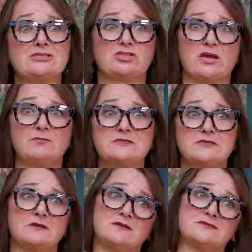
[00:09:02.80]
a shame, isn't
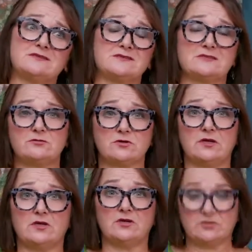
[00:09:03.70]
it? Because it's still
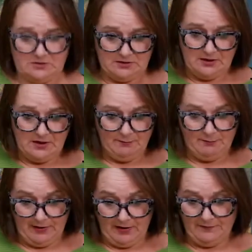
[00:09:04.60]
looking good.
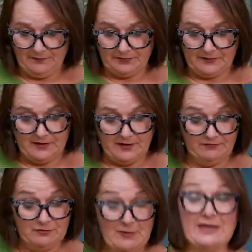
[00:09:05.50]
But
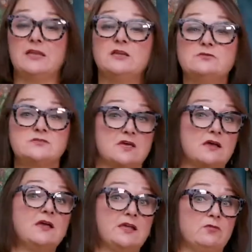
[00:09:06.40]
if you make it looser,
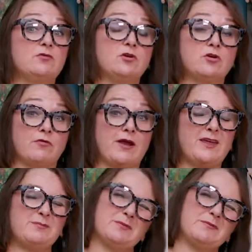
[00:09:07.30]
it will look
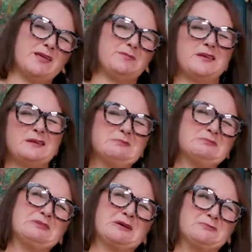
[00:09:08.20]
great, but maybe
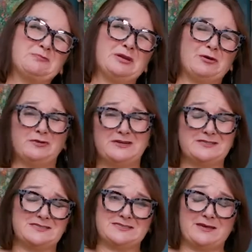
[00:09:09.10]
don't put it on in
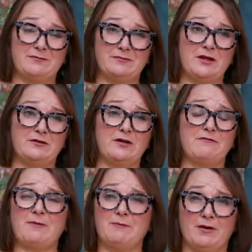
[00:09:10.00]

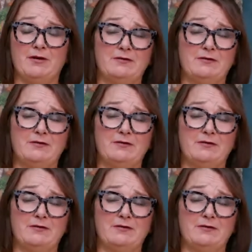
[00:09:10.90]
November.